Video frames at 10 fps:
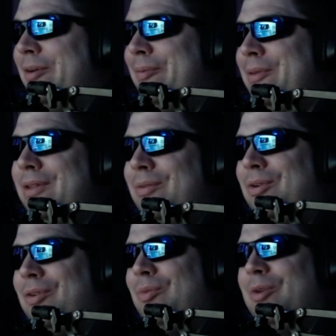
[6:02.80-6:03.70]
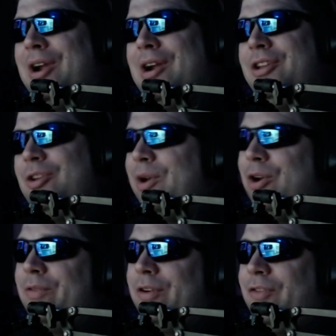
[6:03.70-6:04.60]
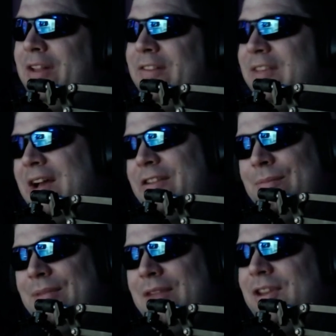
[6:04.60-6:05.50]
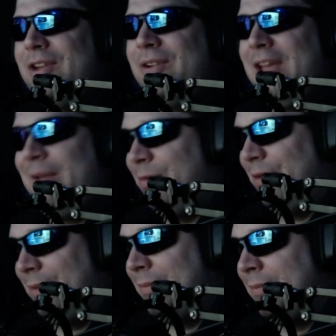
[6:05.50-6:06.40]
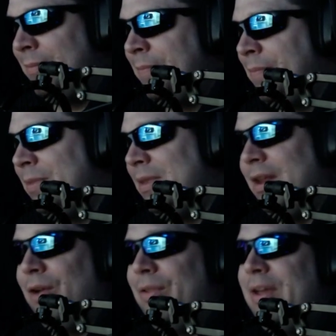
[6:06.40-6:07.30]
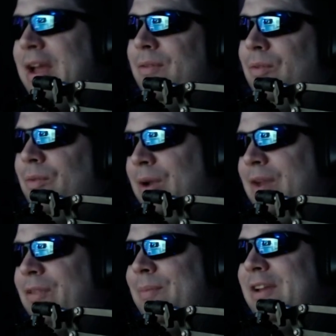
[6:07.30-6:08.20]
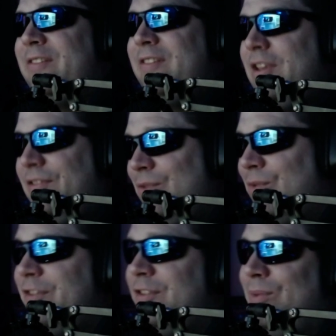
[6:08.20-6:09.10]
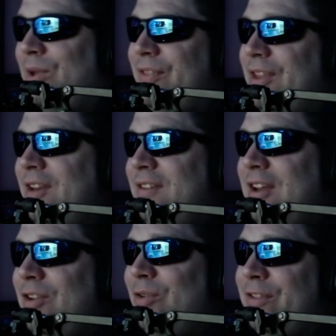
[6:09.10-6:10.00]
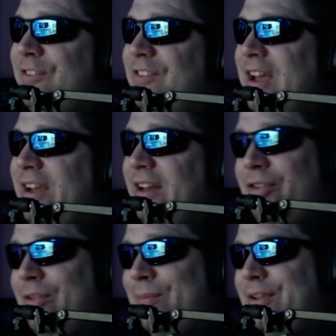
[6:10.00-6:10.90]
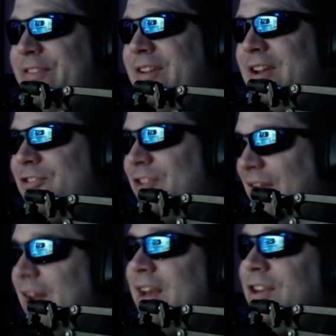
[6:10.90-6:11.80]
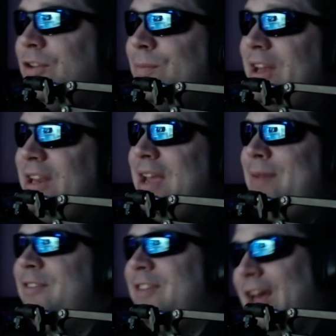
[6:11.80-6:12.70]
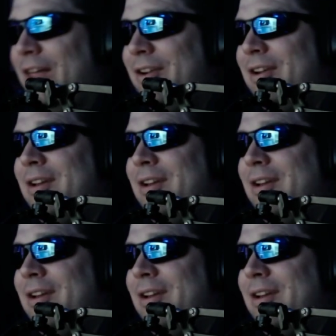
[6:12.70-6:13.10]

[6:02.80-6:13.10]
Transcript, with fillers: up in the world where you went over a friend's house and played video games with them. You know, they had, whatever the biggest T V was, you plugged the Nintendo or the Sega or the PlayStation in and you played games together.